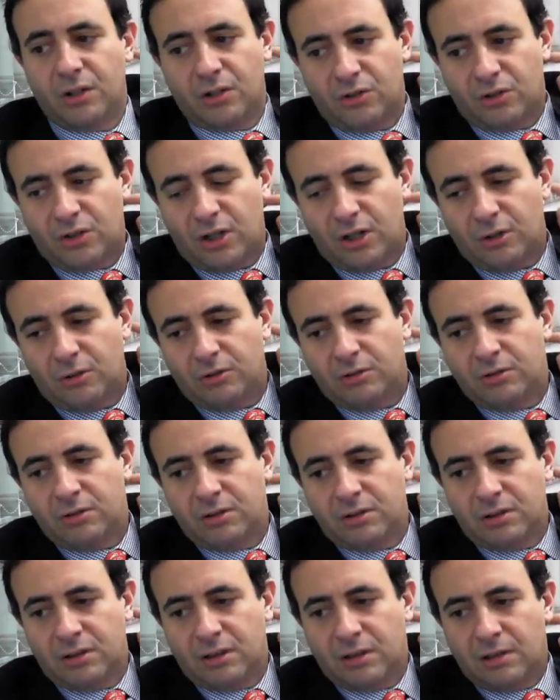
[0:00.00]
So
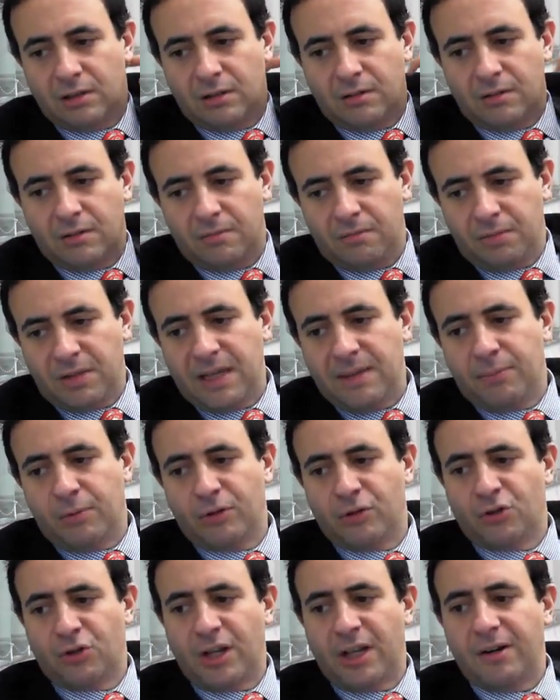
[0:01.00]

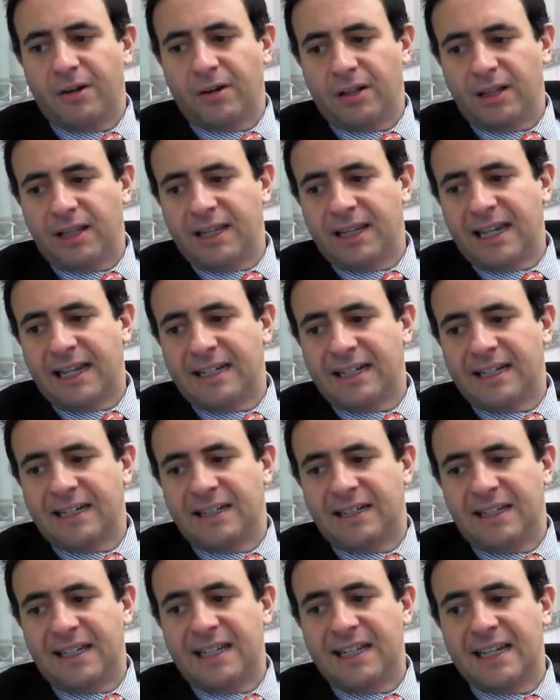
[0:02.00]
people generally
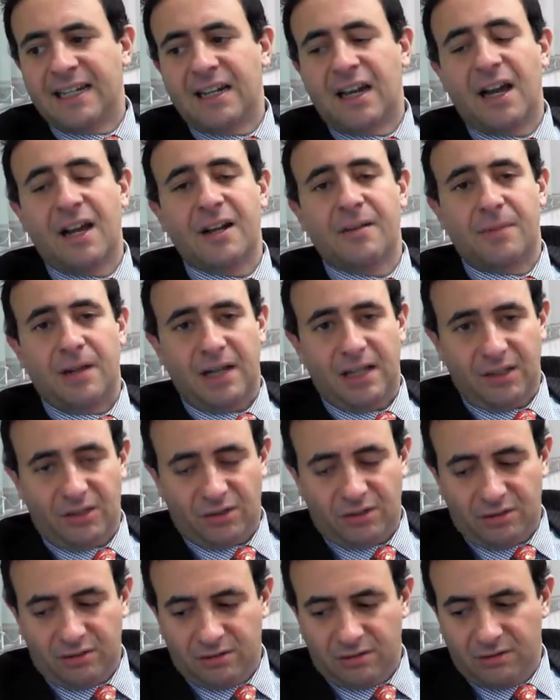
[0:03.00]
get
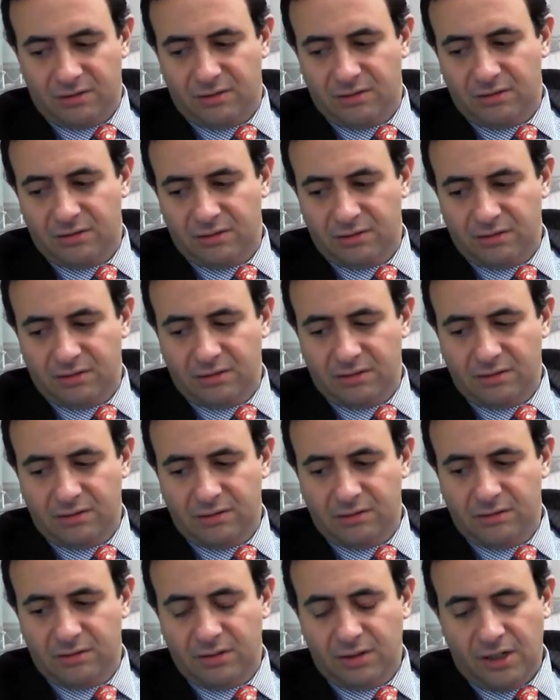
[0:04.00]
de-anonymized
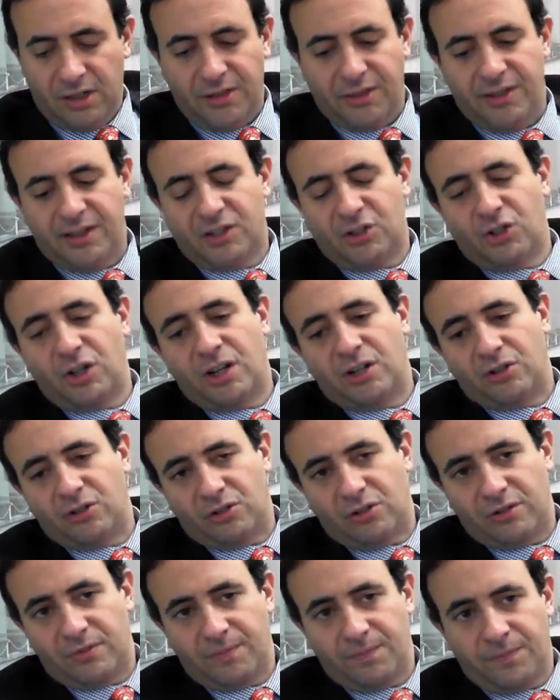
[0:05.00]
on the
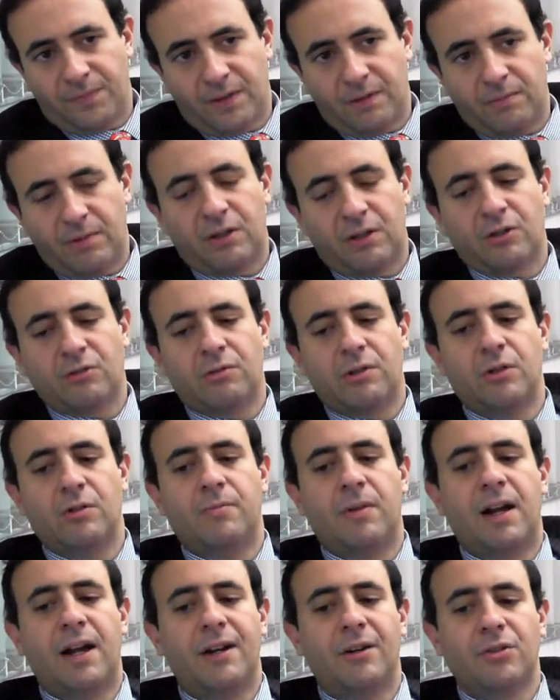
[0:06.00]
exchanges, because when you
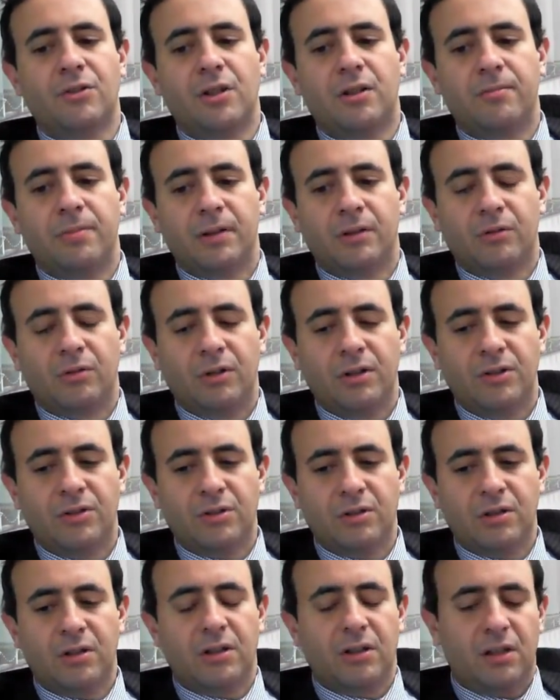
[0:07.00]
buy or sell
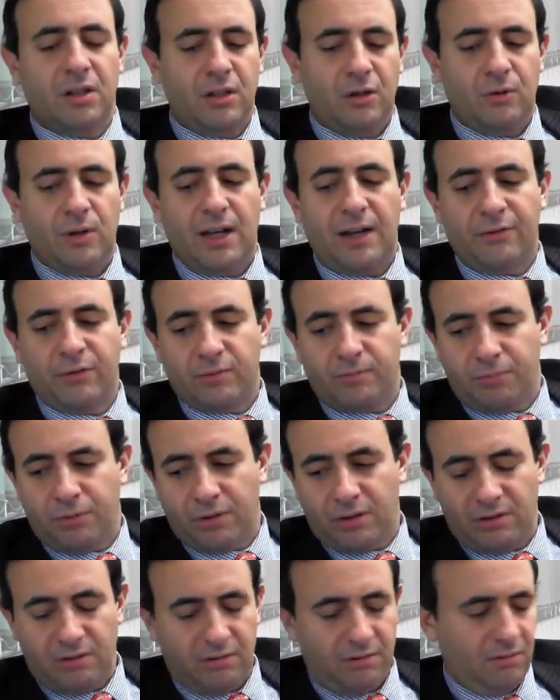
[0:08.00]
Bitcoins, you have to
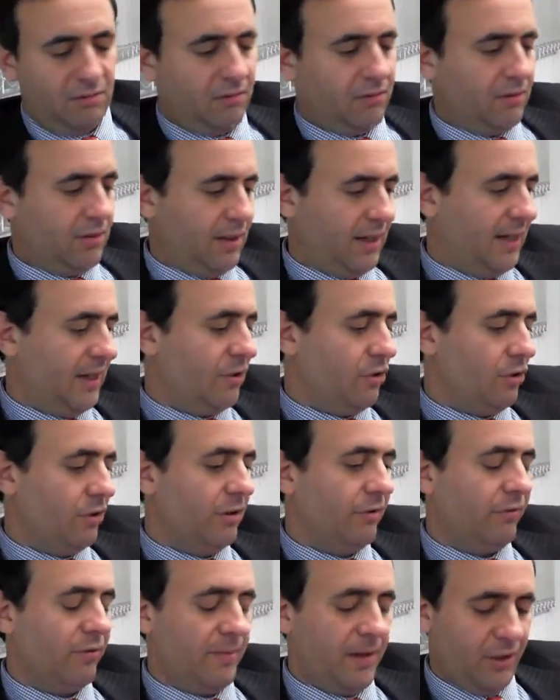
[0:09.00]
put in your
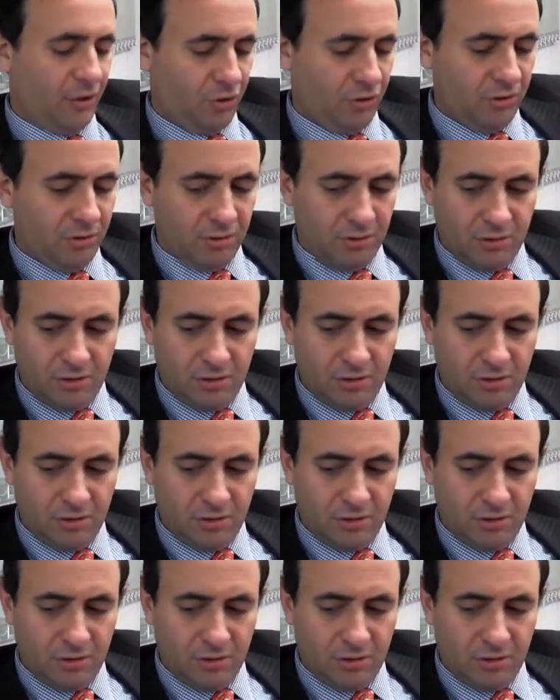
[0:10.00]
information.